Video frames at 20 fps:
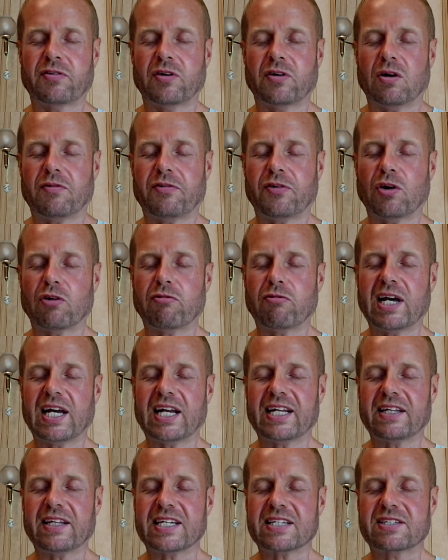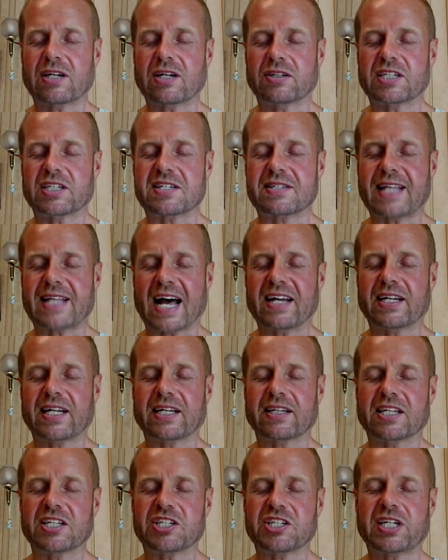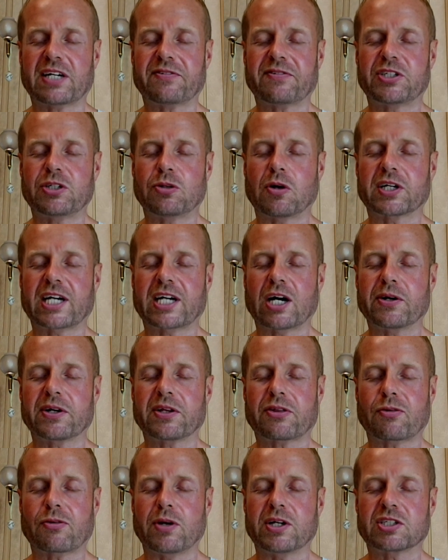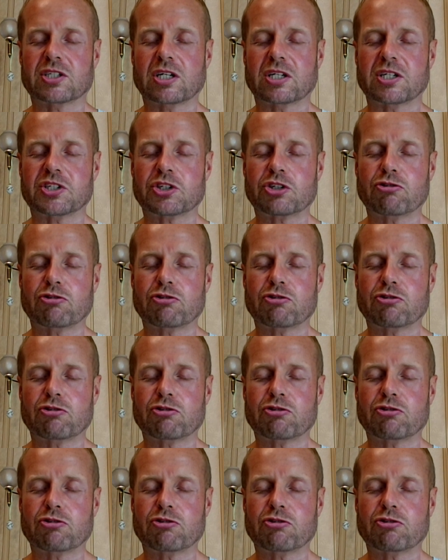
for, for really this understanding this shift you are going through is going to